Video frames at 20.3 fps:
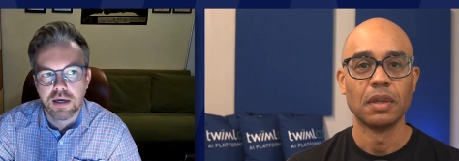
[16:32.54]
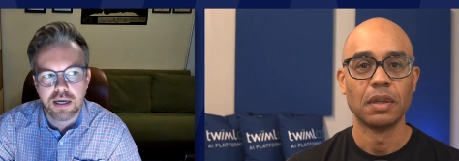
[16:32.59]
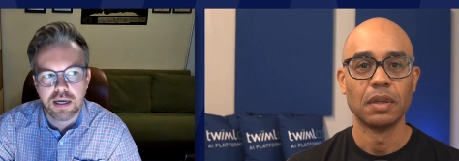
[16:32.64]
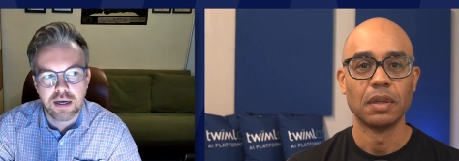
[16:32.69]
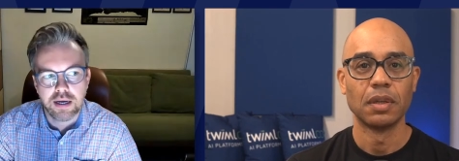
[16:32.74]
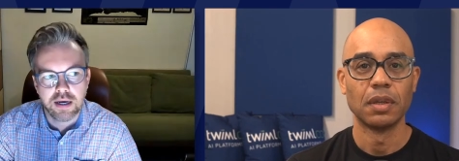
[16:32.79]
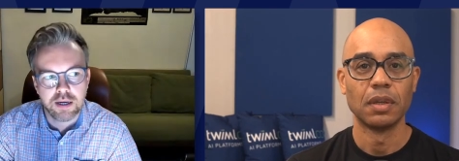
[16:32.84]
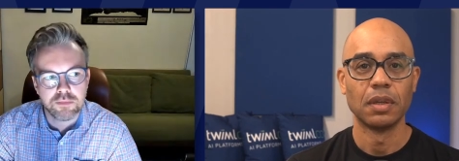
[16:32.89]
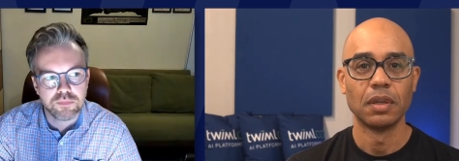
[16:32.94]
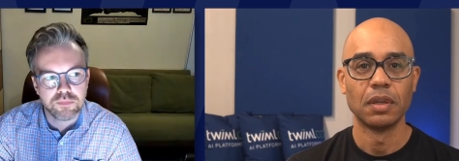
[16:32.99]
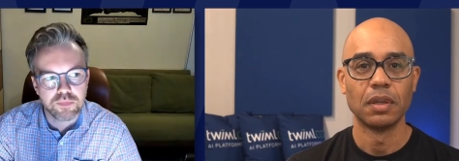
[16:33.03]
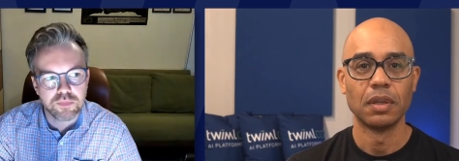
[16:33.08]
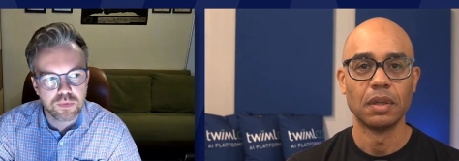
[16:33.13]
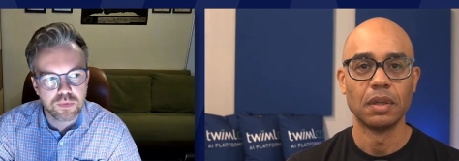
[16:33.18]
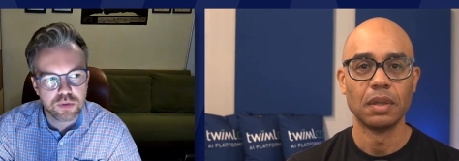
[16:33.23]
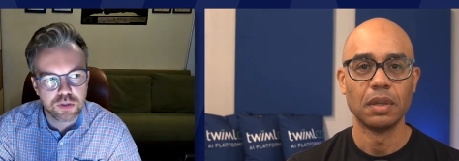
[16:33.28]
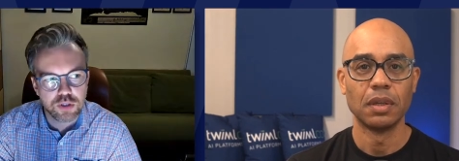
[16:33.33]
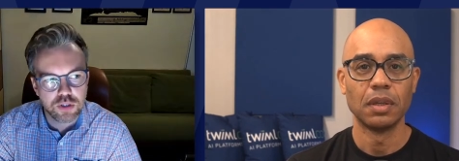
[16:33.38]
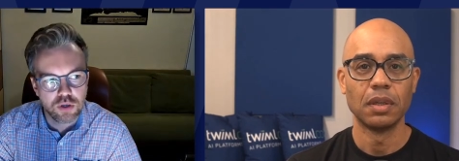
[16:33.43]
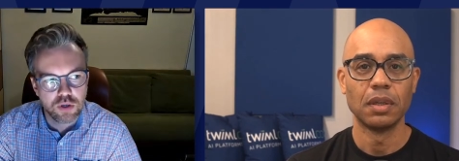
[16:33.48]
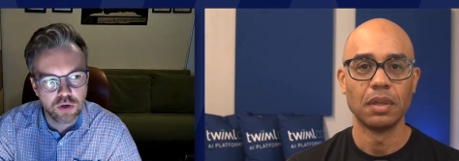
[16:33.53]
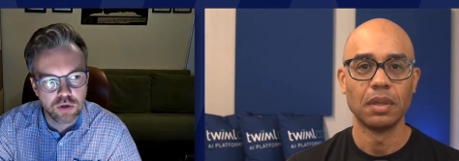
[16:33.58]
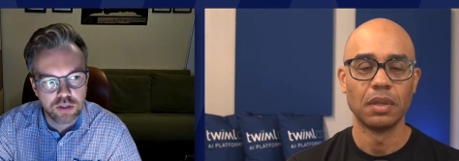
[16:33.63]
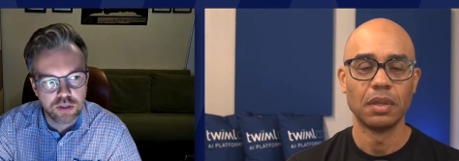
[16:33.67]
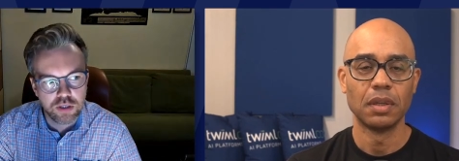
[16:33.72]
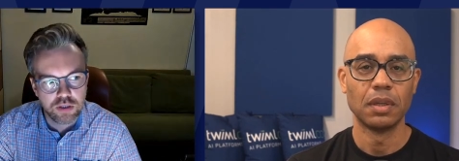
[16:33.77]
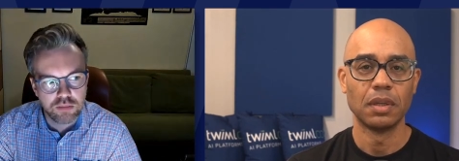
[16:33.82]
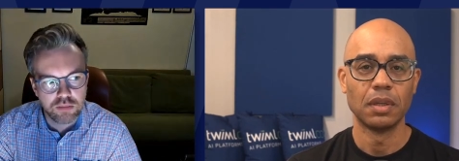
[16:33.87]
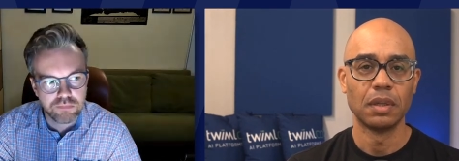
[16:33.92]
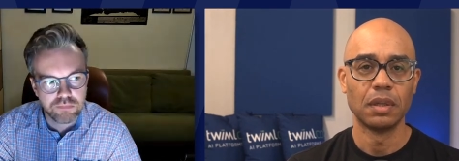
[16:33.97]
Speaker 1: Um, so
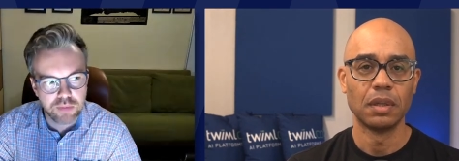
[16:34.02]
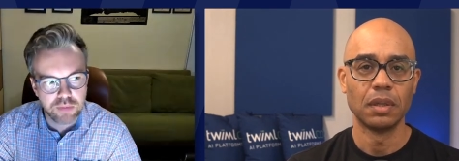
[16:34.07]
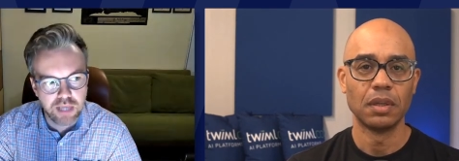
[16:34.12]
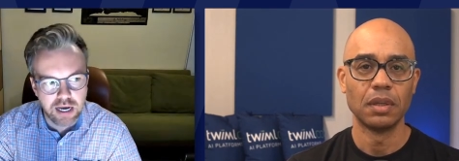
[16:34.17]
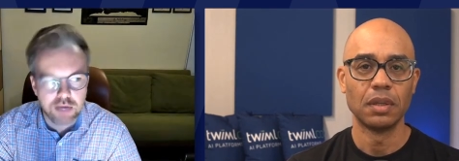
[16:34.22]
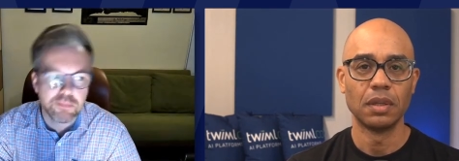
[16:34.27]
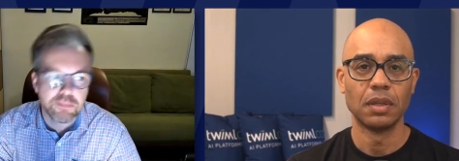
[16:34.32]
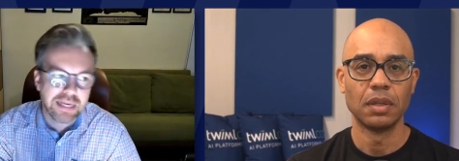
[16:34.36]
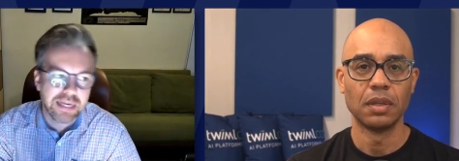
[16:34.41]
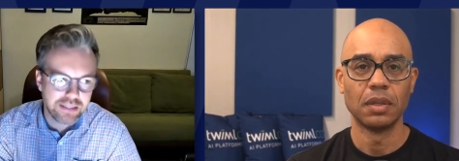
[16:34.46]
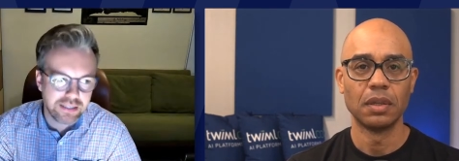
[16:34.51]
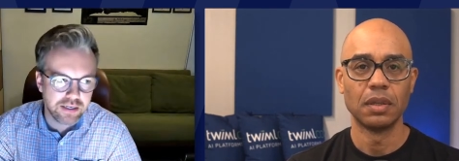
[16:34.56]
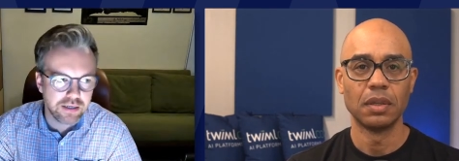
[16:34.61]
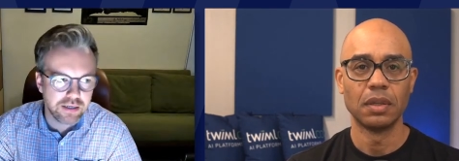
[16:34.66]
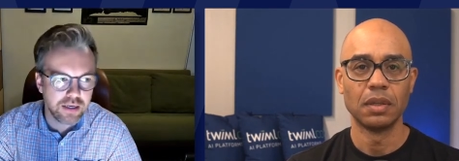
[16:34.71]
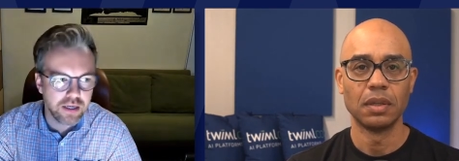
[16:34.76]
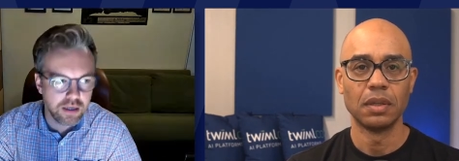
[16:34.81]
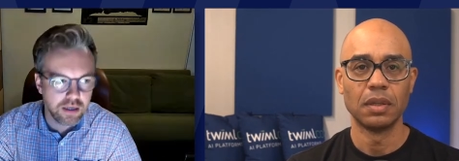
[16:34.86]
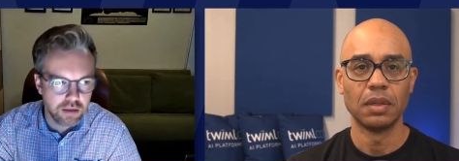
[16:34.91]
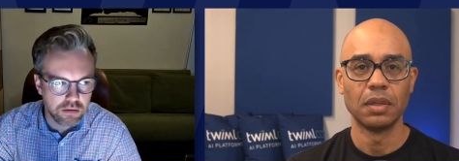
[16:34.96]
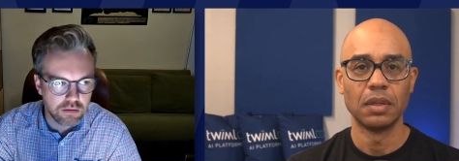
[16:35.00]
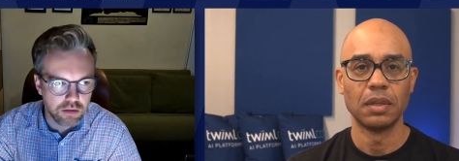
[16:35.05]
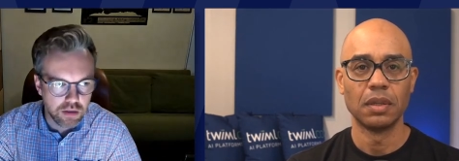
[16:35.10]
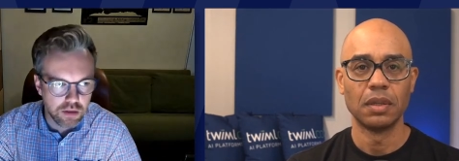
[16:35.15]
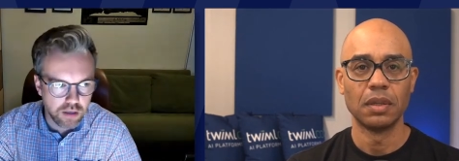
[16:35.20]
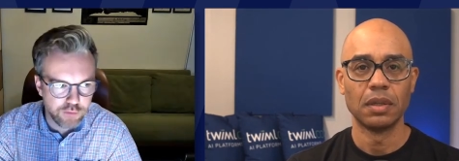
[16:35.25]
yeah, basically,